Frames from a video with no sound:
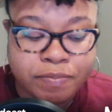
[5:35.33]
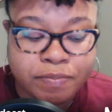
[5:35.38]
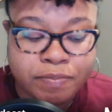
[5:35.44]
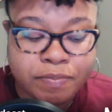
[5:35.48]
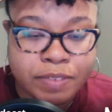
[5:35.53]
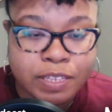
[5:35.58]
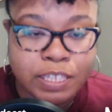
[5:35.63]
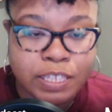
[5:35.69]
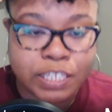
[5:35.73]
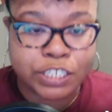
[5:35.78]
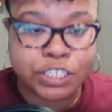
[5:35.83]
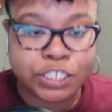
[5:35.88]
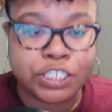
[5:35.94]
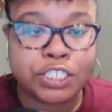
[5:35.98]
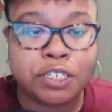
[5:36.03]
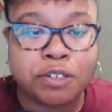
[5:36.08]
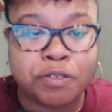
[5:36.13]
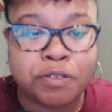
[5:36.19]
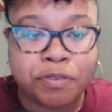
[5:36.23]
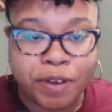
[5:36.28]
the
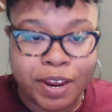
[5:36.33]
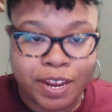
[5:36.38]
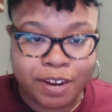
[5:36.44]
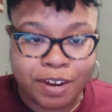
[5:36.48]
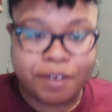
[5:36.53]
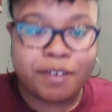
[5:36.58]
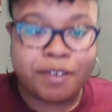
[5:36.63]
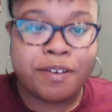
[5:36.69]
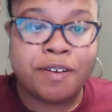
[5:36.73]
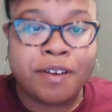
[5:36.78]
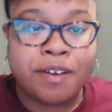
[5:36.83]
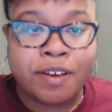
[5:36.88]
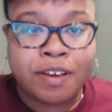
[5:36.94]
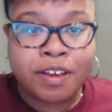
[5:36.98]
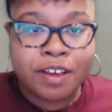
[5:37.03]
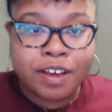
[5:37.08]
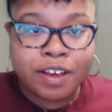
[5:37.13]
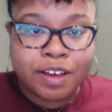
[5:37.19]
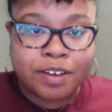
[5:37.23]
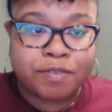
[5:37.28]
generator
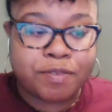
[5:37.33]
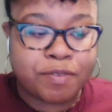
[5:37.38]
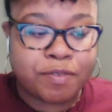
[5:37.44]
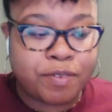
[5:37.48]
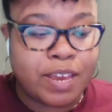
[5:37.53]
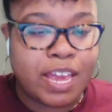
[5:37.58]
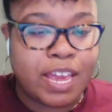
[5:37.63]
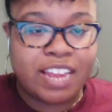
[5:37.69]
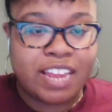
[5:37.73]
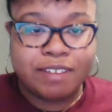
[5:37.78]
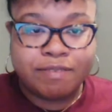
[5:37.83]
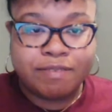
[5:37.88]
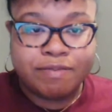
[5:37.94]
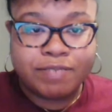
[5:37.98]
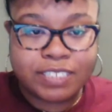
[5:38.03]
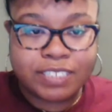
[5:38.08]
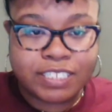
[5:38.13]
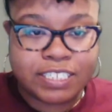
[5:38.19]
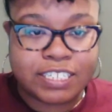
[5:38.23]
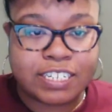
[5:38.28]
of creative
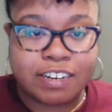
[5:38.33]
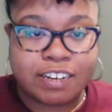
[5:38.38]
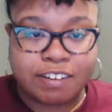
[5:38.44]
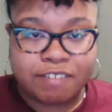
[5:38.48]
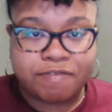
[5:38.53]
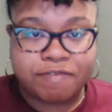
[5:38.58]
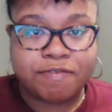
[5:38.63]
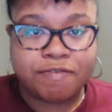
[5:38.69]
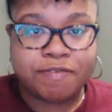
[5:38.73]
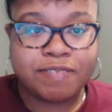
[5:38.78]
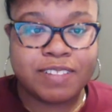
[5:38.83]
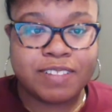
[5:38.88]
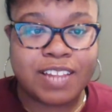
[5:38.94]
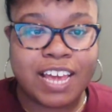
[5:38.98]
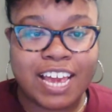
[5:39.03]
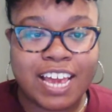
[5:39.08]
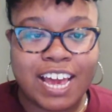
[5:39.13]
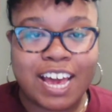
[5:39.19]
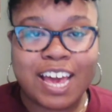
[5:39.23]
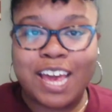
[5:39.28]
stuff.
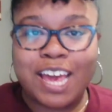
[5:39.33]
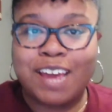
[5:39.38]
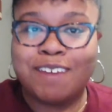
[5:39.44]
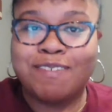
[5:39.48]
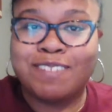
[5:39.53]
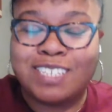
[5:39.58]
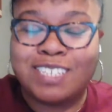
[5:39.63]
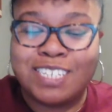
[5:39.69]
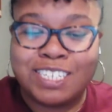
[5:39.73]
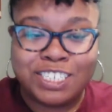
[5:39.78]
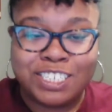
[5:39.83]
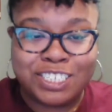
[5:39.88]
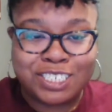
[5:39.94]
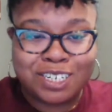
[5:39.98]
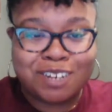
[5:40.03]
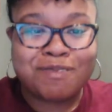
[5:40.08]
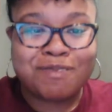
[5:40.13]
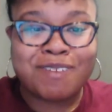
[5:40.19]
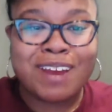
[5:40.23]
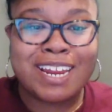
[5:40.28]
Like I have to
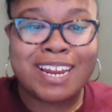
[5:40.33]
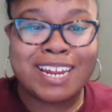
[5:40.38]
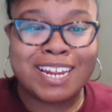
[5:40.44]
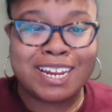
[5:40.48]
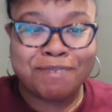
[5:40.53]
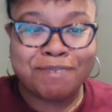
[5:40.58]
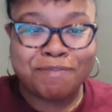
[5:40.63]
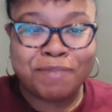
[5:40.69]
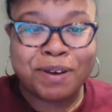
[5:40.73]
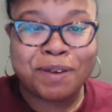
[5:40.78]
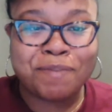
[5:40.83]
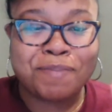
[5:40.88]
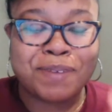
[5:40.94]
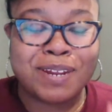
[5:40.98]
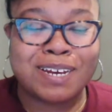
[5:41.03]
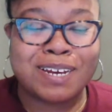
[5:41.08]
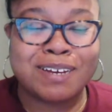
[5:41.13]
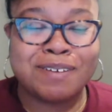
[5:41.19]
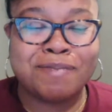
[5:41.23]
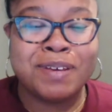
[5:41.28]
generate it and pump it
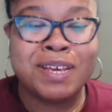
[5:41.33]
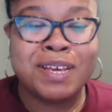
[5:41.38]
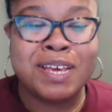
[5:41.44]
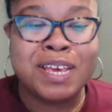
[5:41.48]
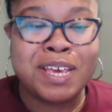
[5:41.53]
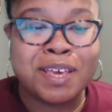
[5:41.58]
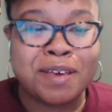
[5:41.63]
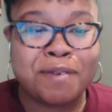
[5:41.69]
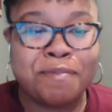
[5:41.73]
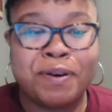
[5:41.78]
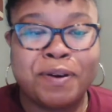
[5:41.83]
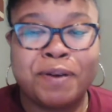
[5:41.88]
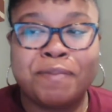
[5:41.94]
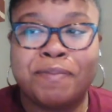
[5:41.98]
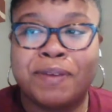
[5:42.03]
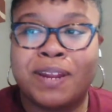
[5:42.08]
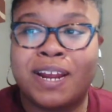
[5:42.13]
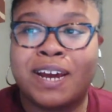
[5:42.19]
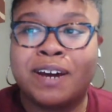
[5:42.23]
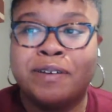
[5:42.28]
up and pump
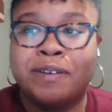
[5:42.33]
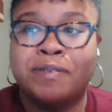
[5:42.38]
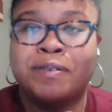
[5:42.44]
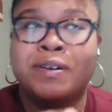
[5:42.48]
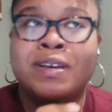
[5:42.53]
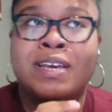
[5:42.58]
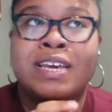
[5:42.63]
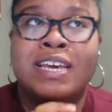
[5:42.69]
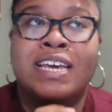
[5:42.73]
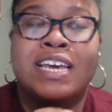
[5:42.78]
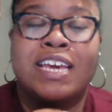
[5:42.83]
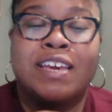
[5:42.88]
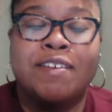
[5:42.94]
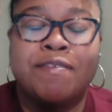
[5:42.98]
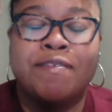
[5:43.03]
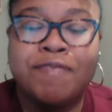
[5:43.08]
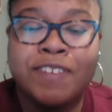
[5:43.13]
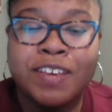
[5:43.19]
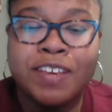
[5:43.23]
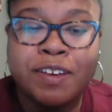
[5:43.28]
it out and
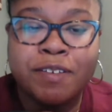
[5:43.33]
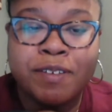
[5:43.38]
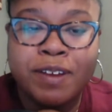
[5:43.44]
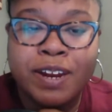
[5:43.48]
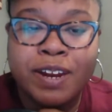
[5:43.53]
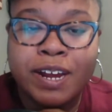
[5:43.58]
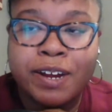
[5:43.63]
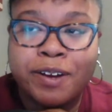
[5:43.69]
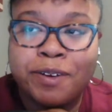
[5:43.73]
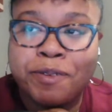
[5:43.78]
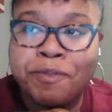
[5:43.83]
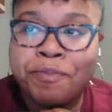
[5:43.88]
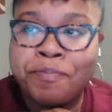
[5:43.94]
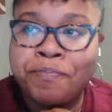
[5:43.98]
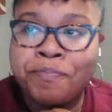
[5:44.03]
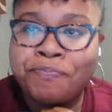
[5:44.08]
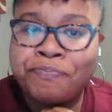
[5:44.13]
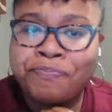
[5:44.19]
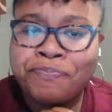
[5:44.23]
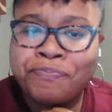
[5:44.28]
figure it out.
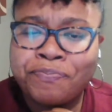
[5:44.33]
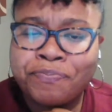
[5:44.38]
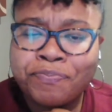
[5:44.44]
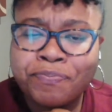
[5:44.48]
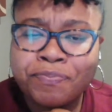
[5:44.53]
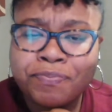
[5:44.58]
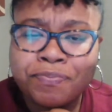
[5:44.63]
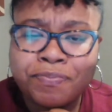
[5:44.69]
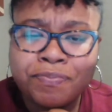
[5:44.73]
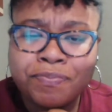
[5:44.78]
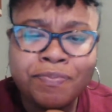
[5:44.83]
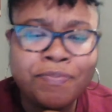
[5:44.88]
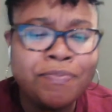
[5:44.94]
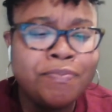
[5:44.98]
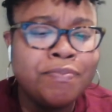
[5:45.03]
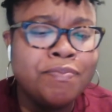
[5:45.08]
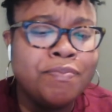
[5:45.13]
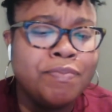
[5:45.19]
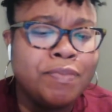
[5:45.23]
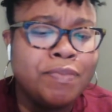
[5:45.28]

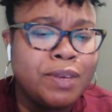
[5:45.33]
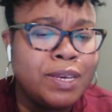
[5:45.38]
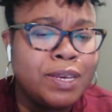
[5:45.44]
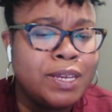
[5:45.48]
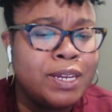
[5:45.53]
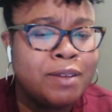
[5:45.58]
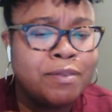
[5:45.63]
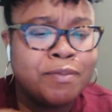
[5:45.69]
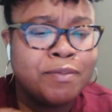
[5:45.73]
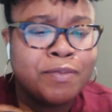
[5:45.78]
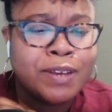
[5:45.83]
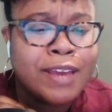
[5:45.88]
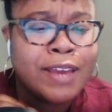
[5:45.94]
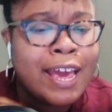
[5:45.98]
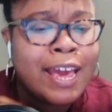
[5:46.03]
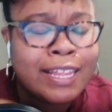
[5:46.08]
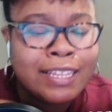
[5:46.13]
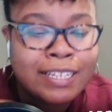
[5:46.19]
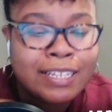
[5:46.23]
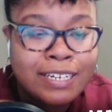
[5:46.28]
And in
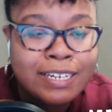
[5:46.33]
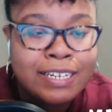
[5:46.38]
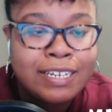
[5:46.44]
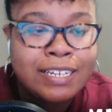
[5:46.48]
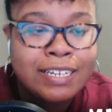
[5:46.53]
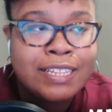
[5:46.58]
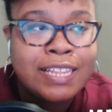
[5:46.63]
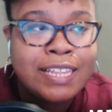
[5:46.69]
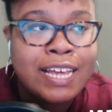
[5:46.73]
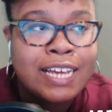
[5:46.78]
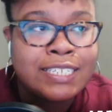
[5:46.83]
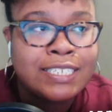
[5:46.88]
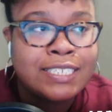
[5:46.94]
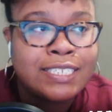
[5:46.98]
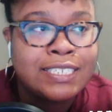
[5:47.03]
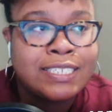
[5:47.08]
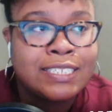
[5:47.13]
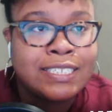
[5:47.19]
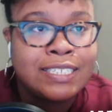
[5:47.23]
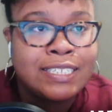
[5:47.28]
reality, that's